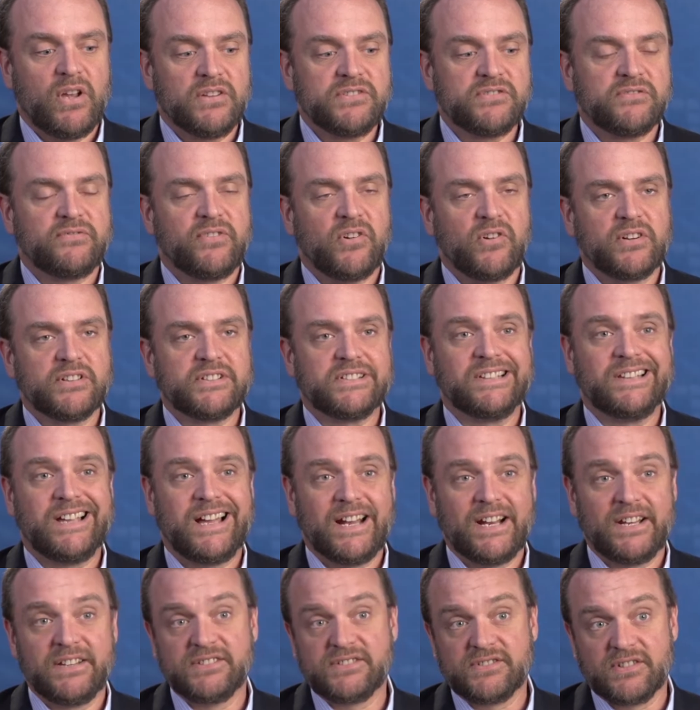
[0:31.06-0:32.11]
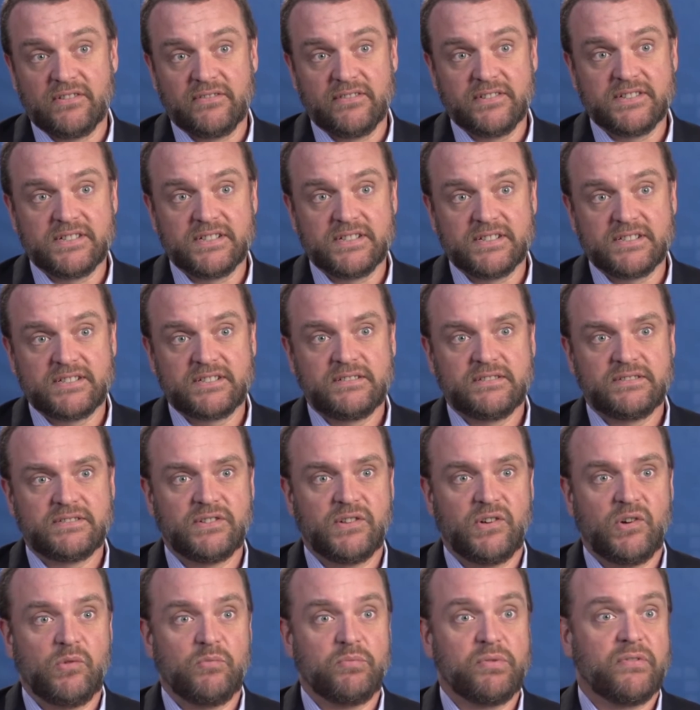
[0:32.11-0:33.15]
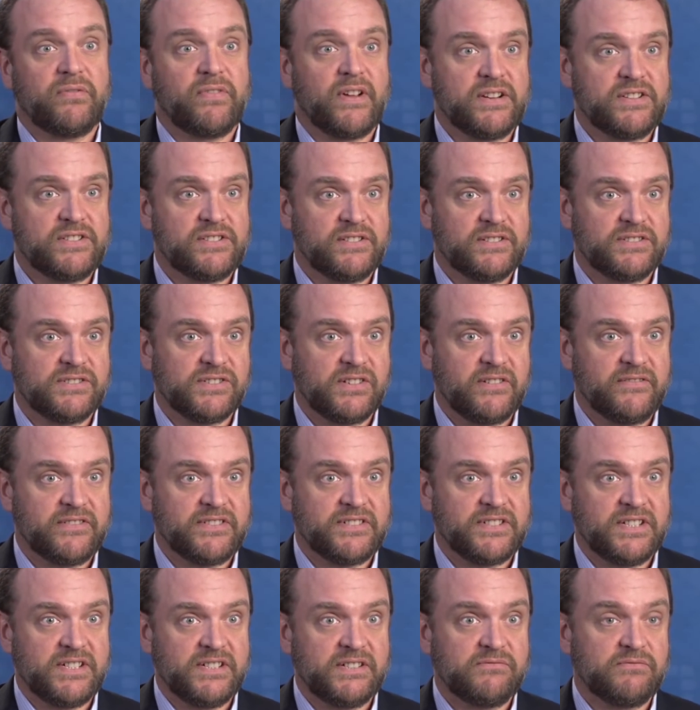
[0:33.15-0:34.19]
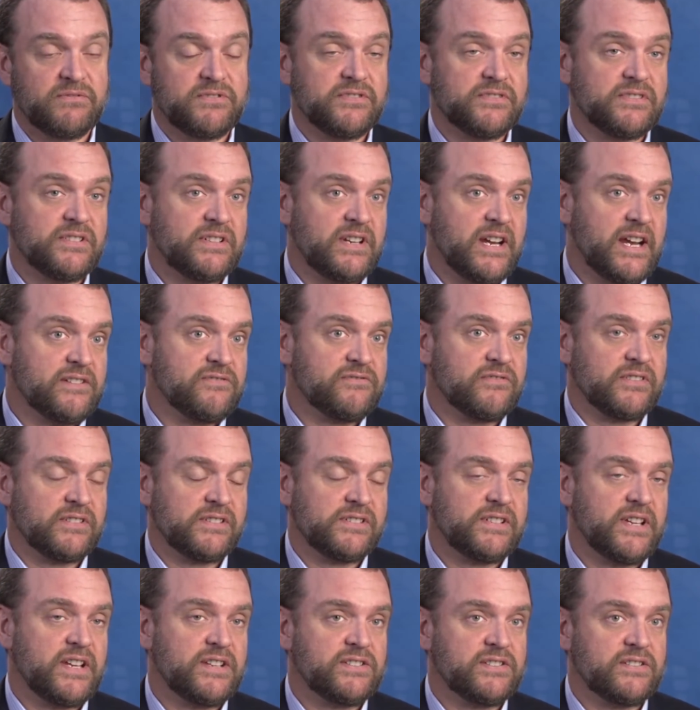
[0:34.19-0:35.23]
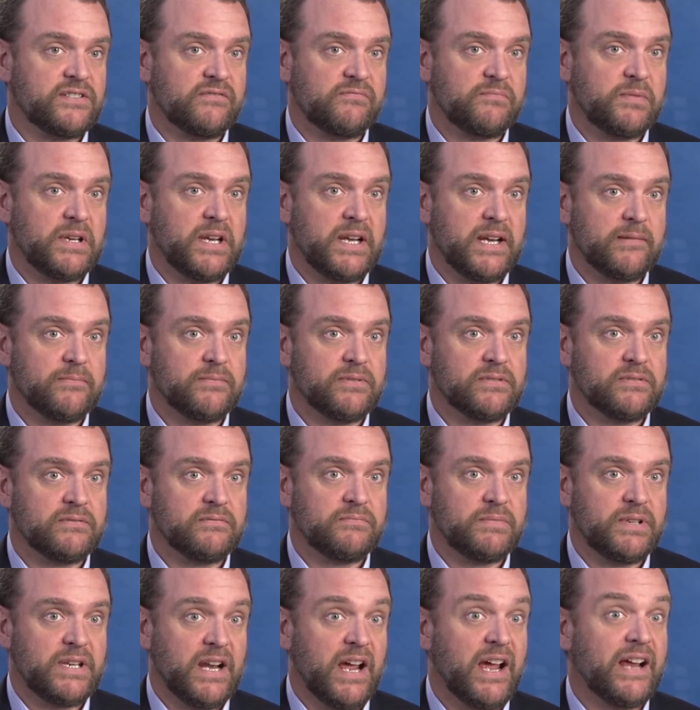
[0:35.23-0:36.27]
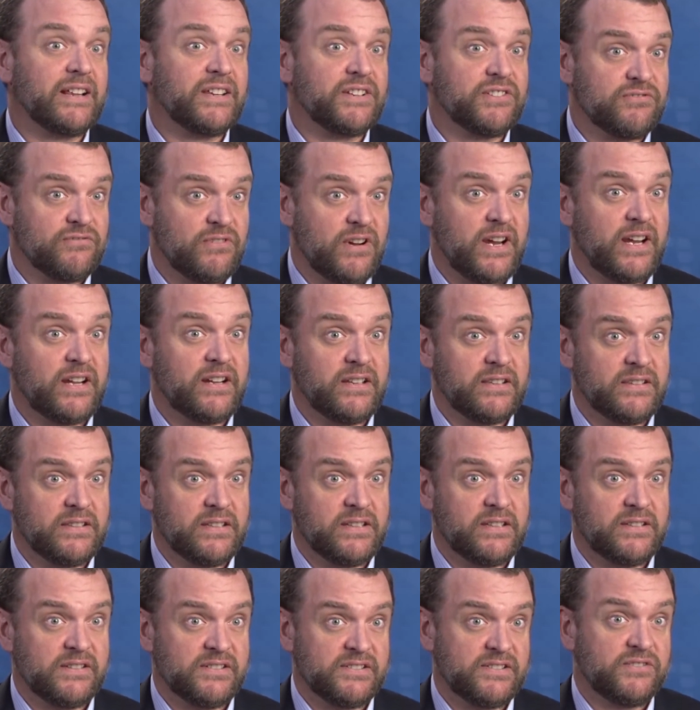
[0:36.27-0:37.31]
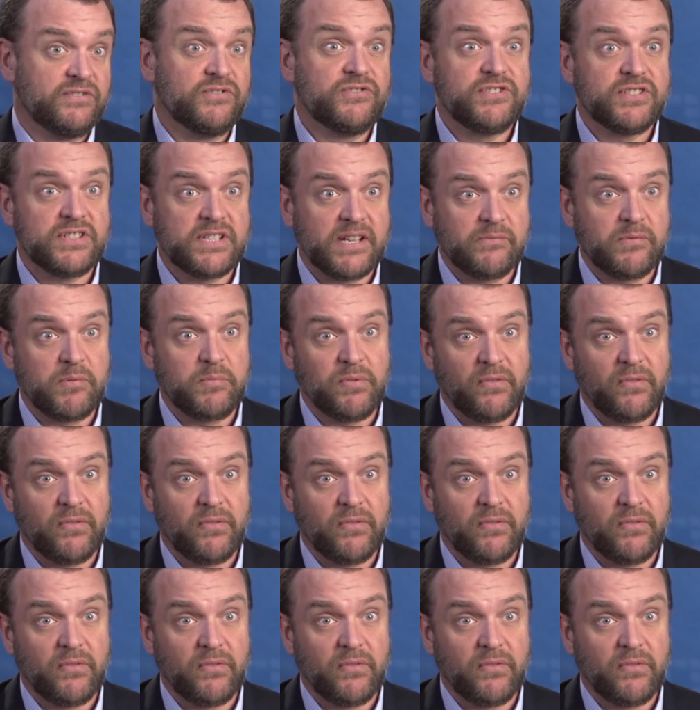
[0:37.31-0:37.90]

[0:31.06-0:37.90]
also focus a lot on services. So professional services, which is a natural extension of being able, being highly trained on the, on the solutions that we